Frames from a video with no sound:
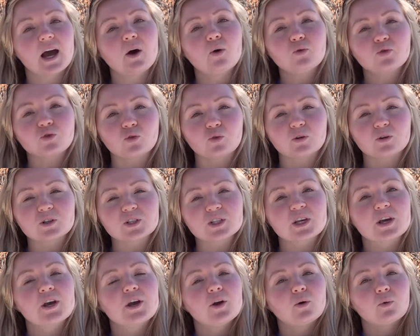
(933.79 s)

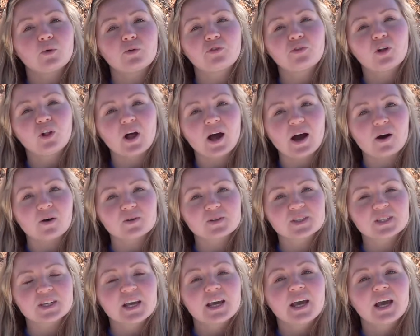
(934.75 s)
outdoors with
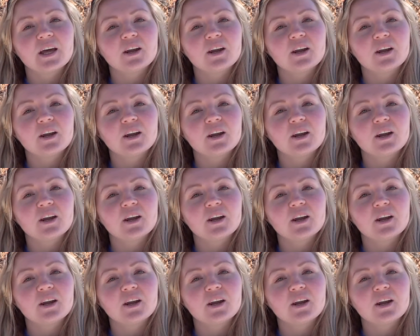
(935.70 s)
clouds,